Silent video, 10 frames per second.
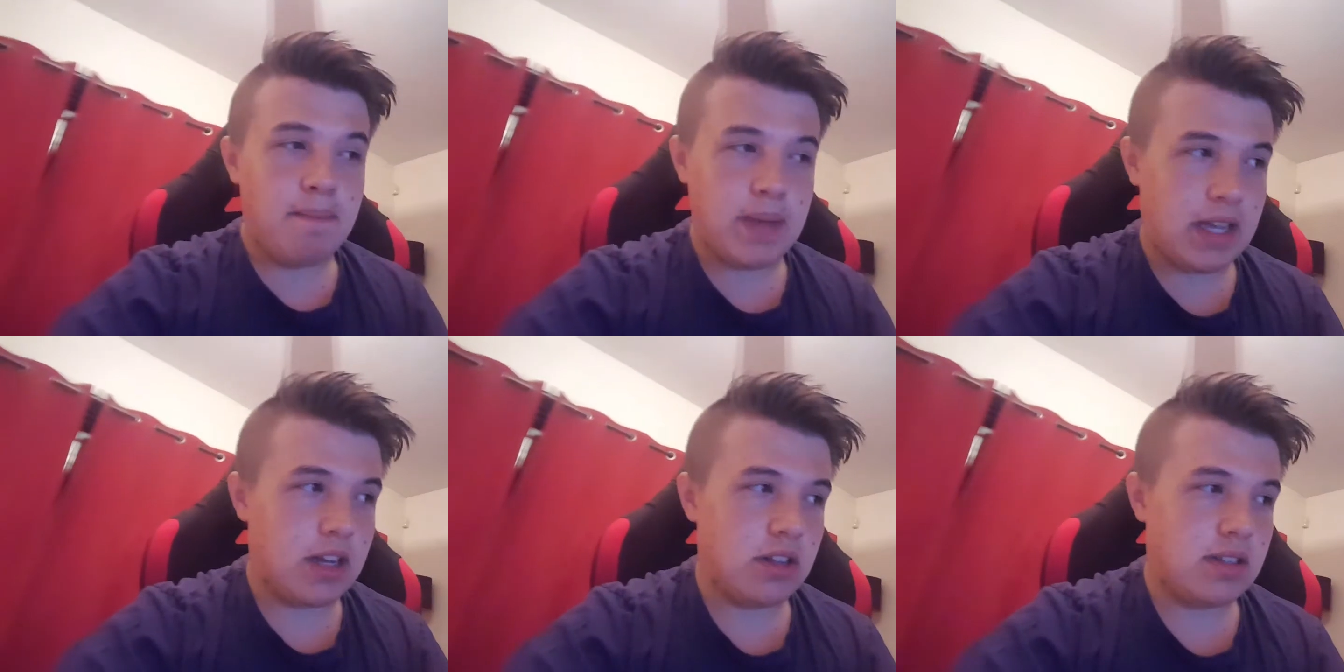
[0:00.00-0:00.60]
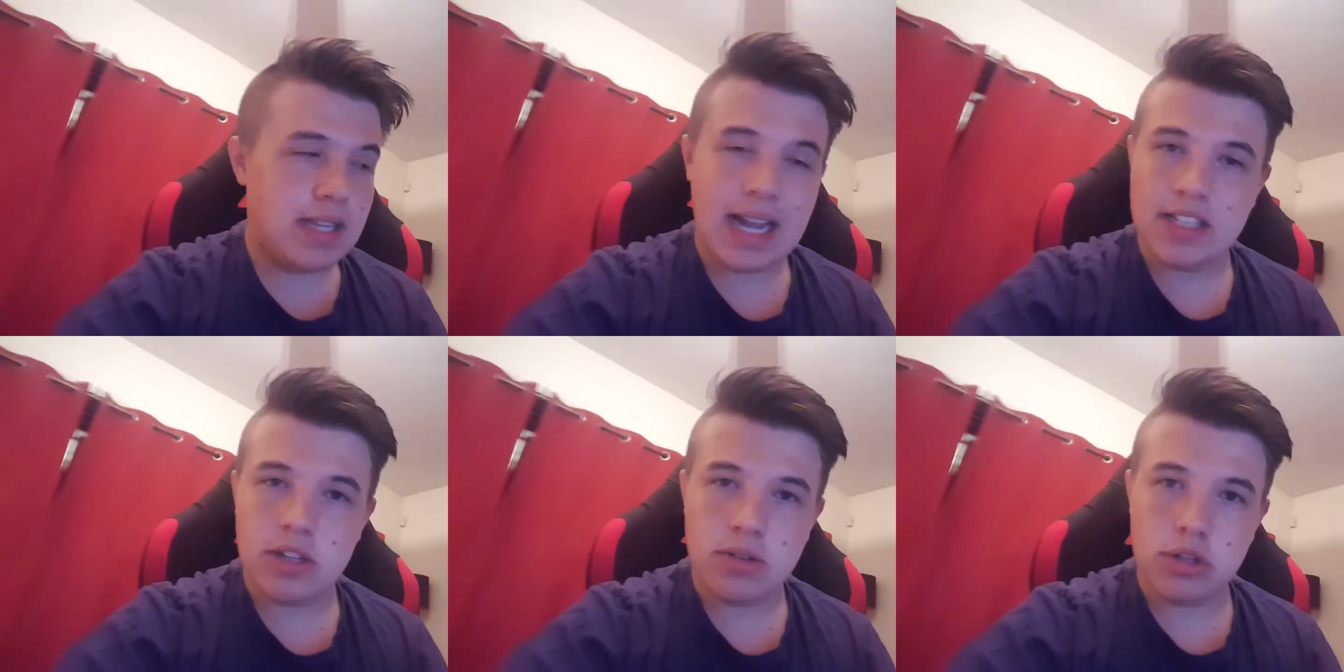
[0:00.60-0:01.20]
Because
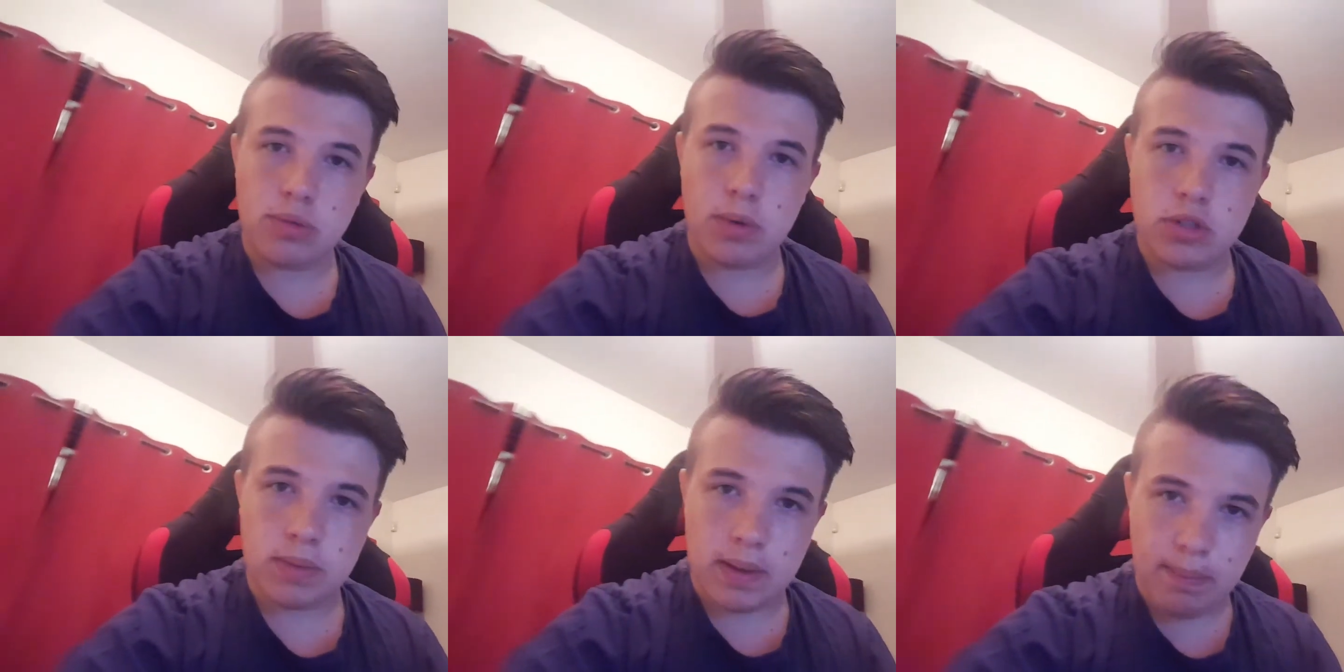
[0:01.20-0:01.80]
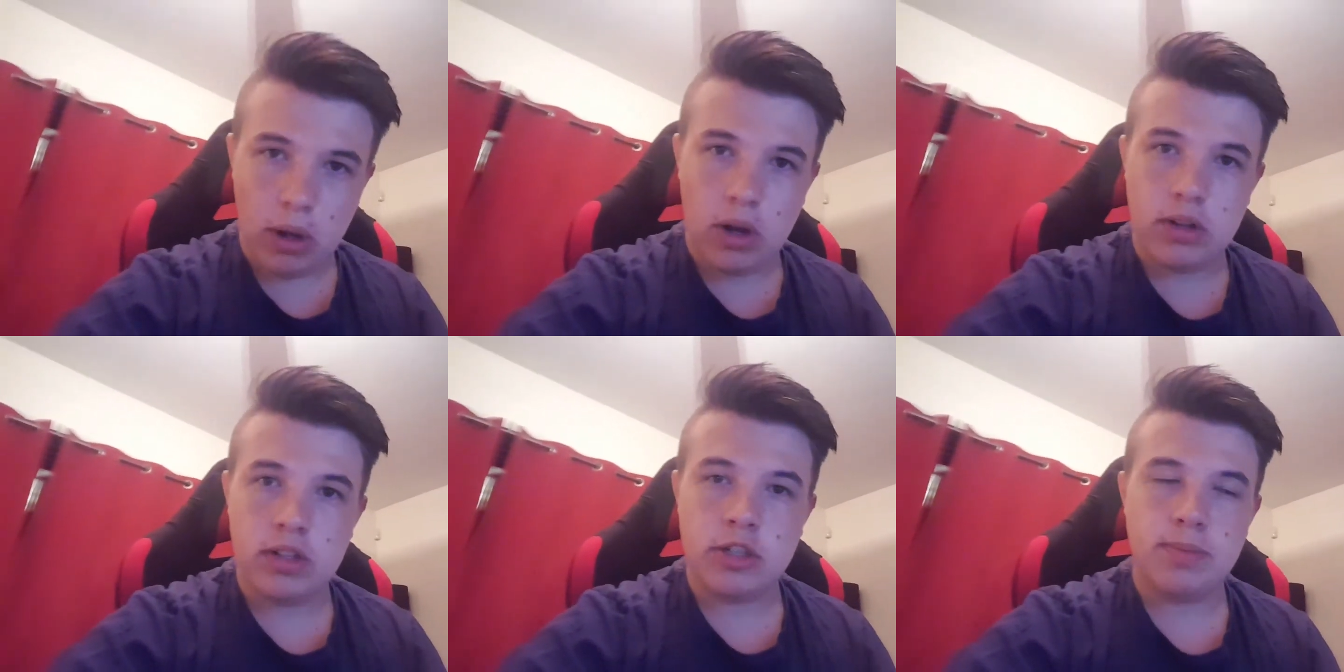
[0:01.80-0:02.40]
tattoos are supposed to be
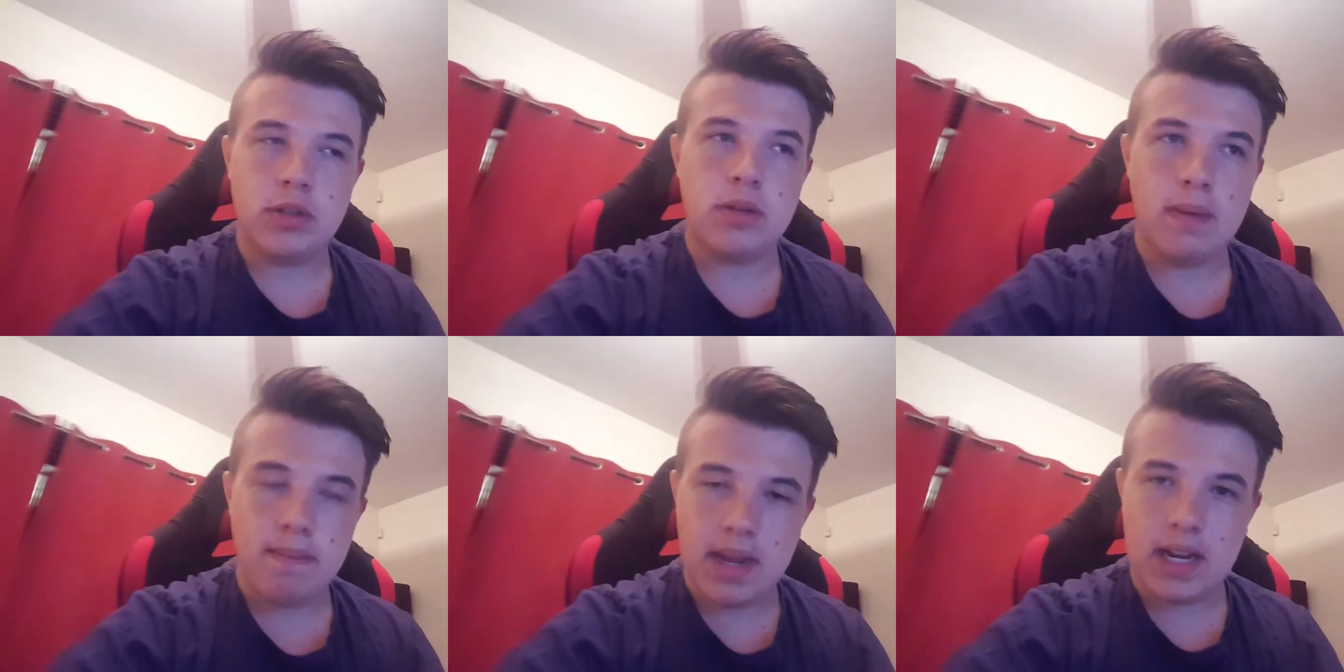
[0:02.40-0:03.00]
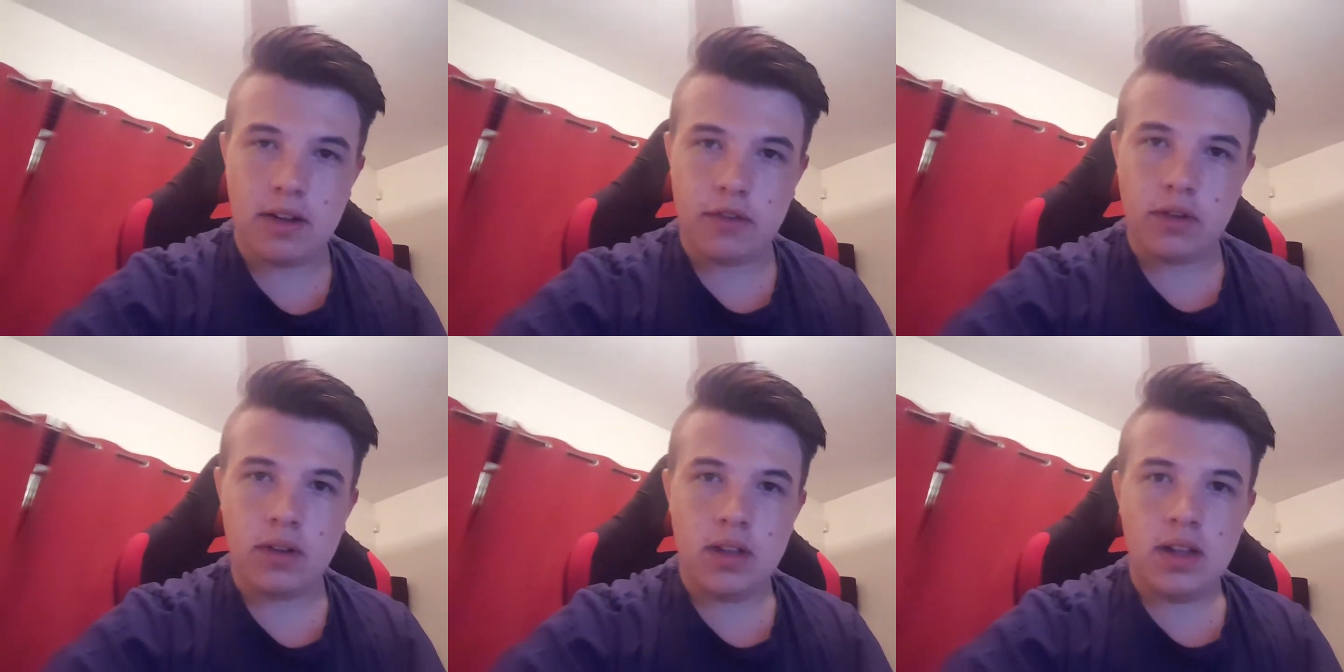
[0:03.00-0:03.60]
important, they're supposed to be meaningful.